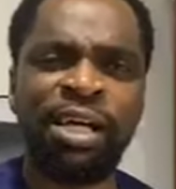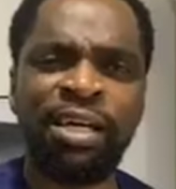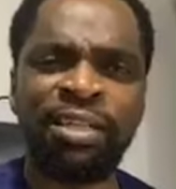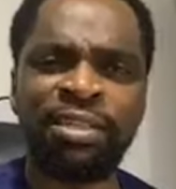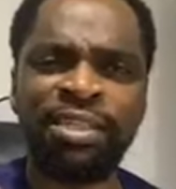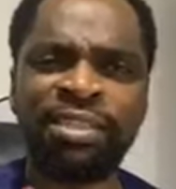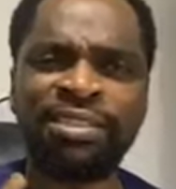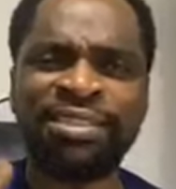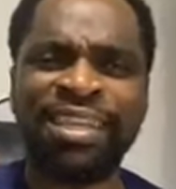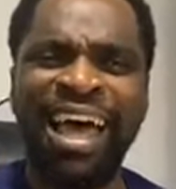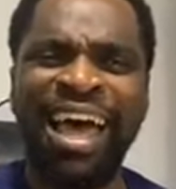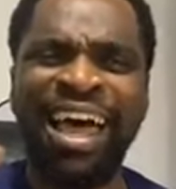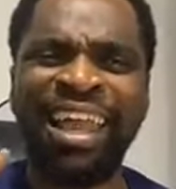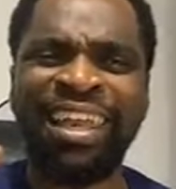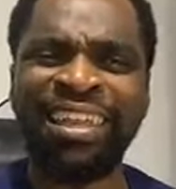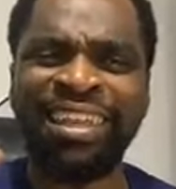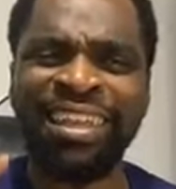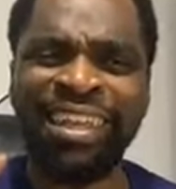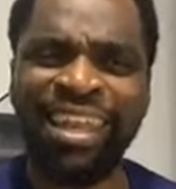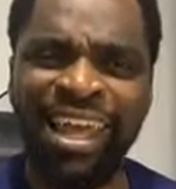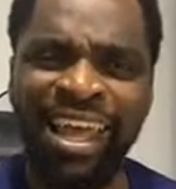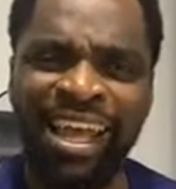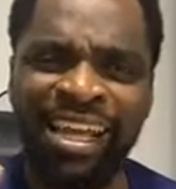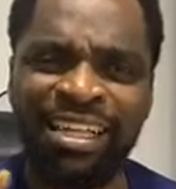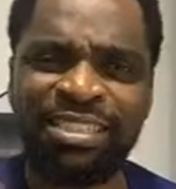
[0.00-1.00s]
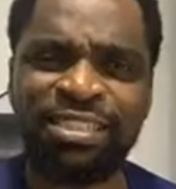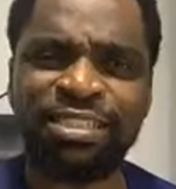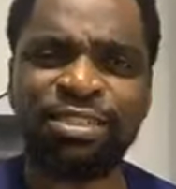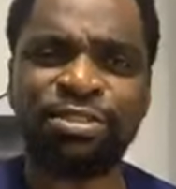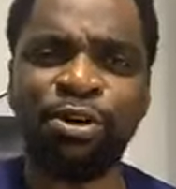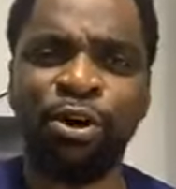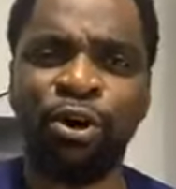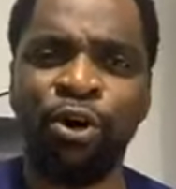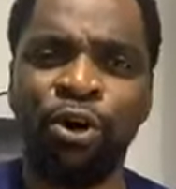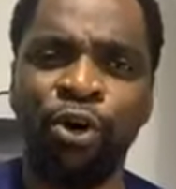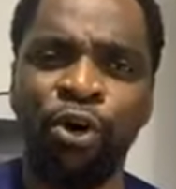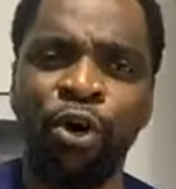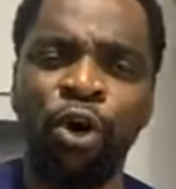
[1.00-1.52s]
this alleged
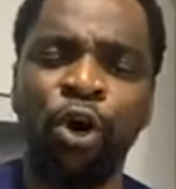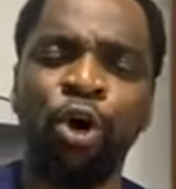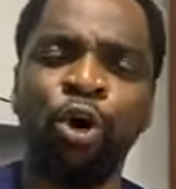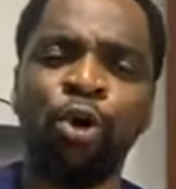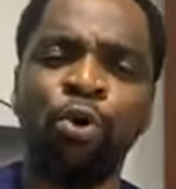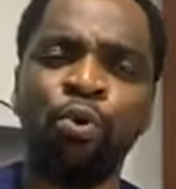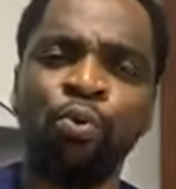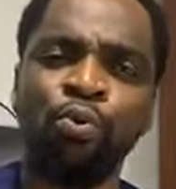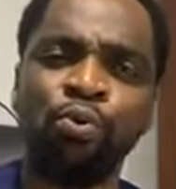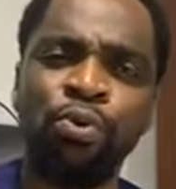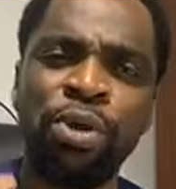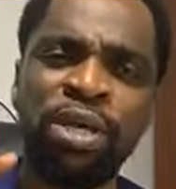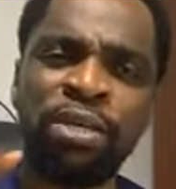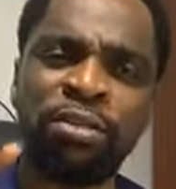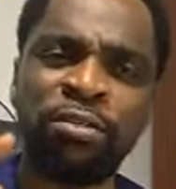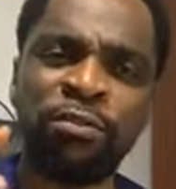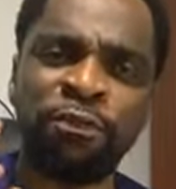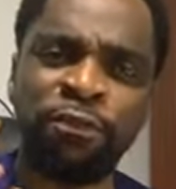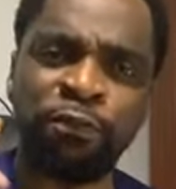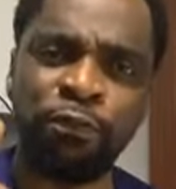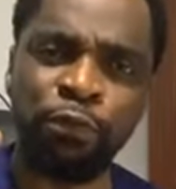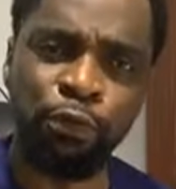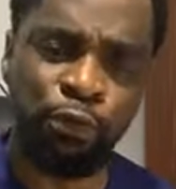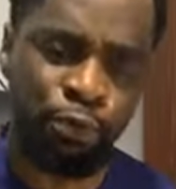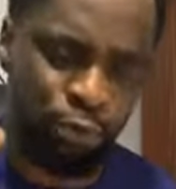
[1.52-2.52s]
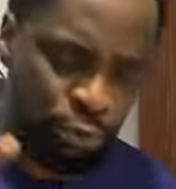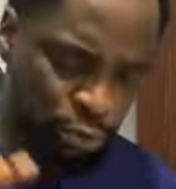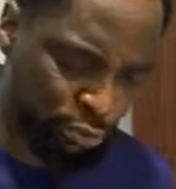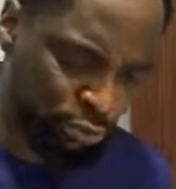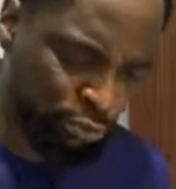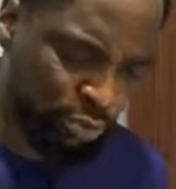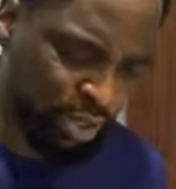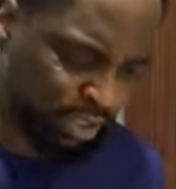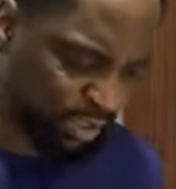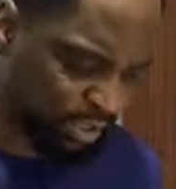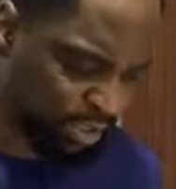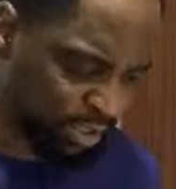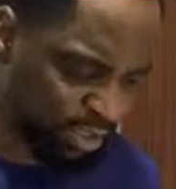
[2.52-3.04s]
or unwillful
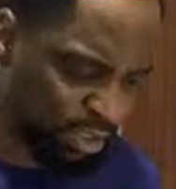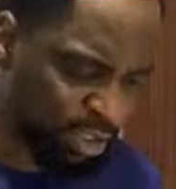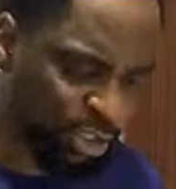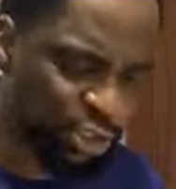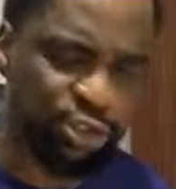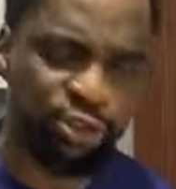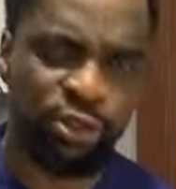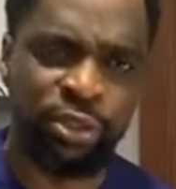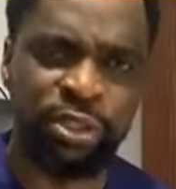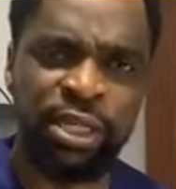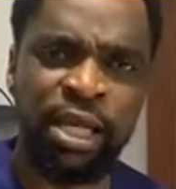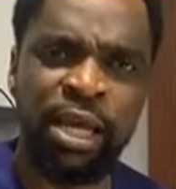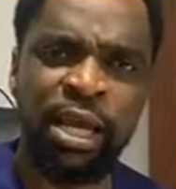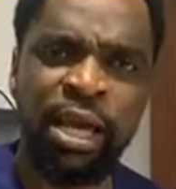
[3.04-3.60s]
resignation.